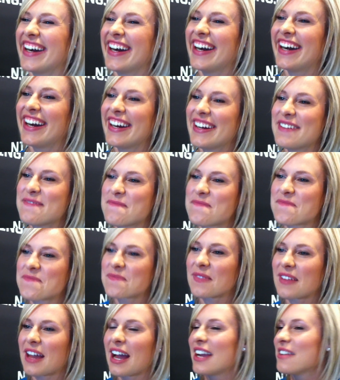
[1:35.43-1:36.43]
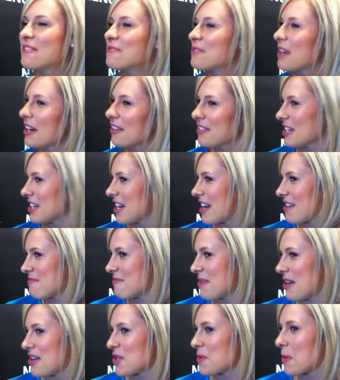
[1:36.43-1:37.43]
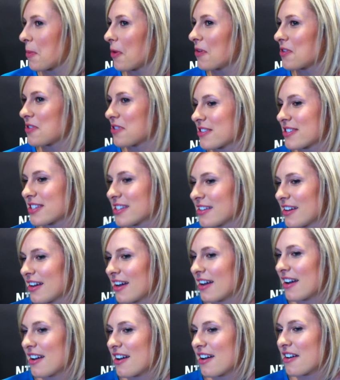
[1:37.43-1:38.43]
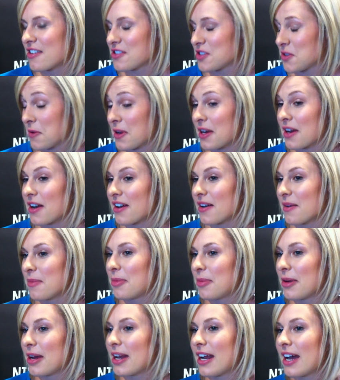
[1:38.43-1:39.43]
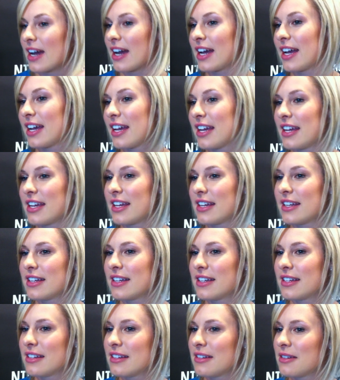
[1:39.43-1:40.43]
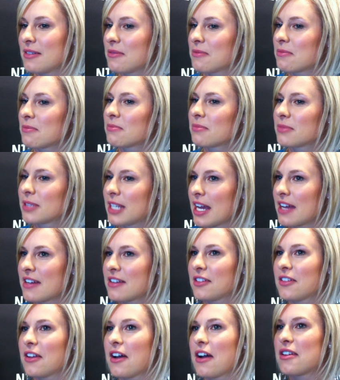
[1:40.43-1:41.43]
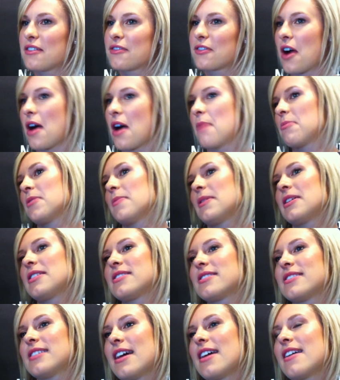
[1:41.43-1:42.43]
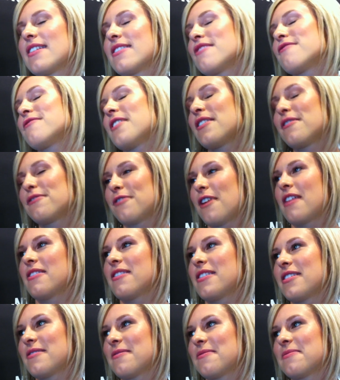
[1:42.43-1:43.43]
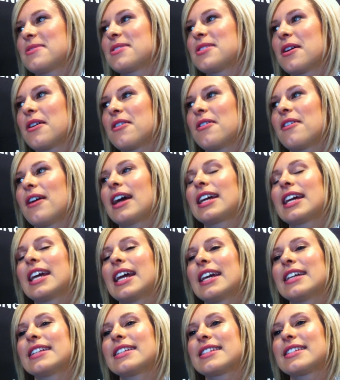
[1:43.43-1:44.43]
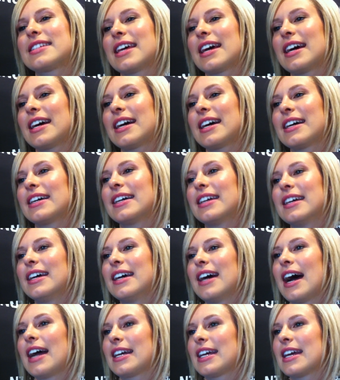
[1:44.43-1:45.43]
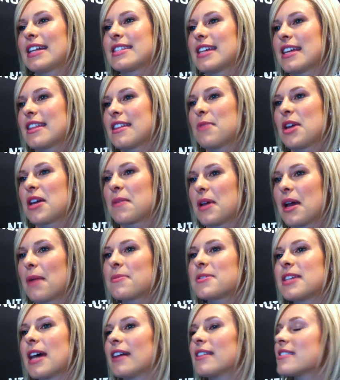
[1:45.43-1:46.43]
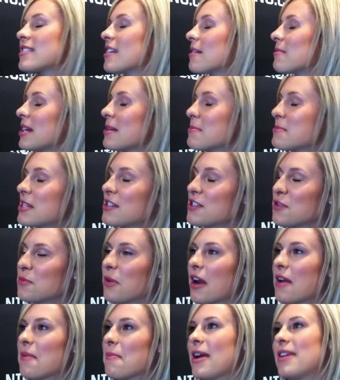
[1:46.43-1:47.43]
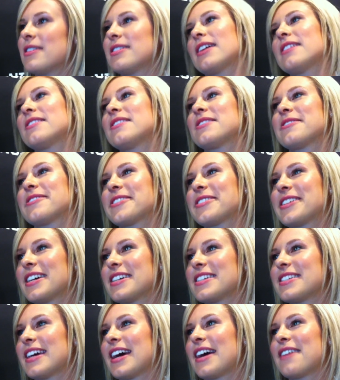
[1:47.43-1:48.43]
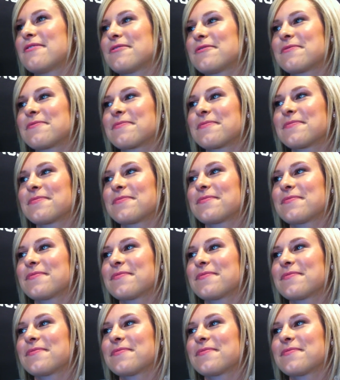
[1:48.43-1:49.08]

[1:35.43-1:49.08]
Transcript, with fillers: Um, I rarely get marriage proposals uh, on Twitter, but I get a lot of compliments, and they're very friendly. So I can't uh, I can't say they make me upset. Sometimes they do brighten my day, so it's nice to have.